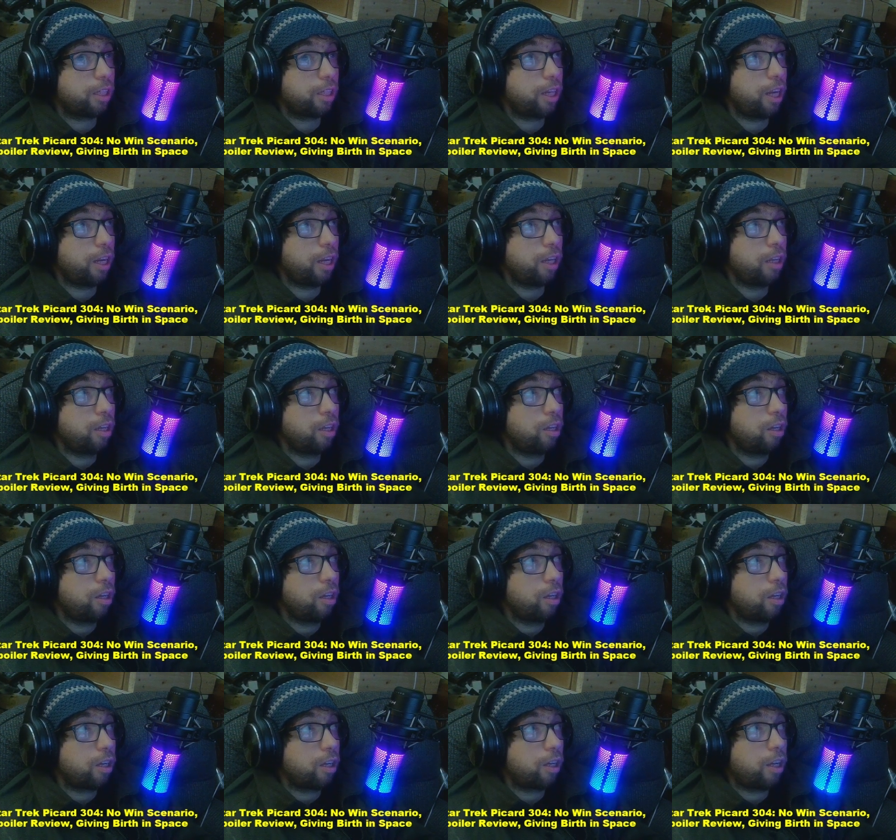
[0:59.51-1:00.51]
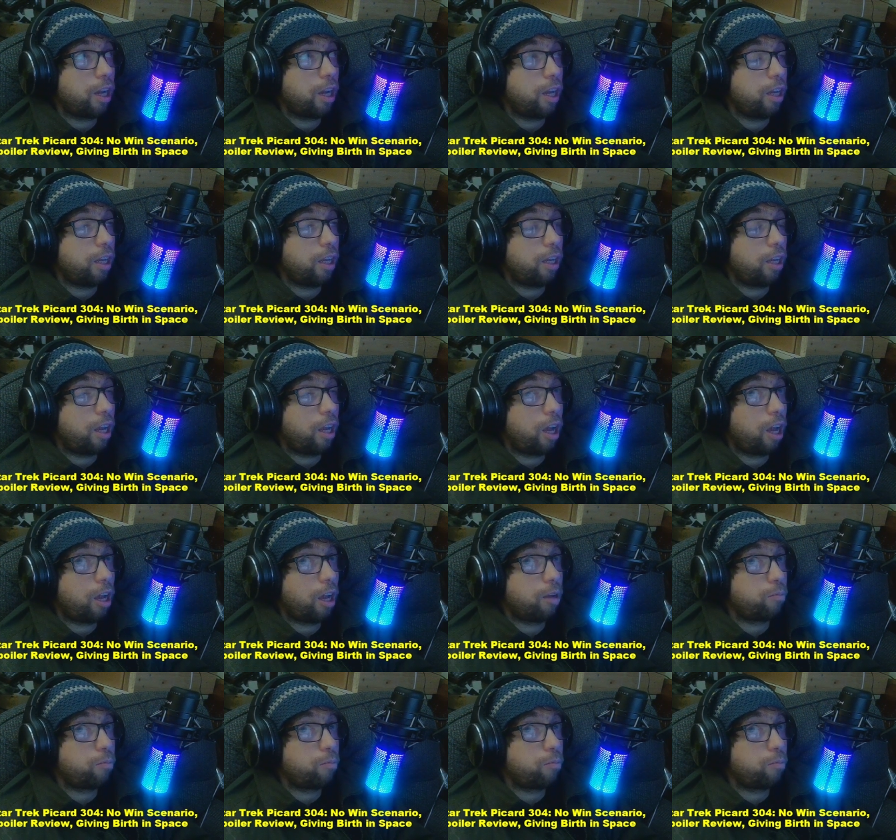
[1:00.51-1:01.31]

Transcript: kind of kind of uh,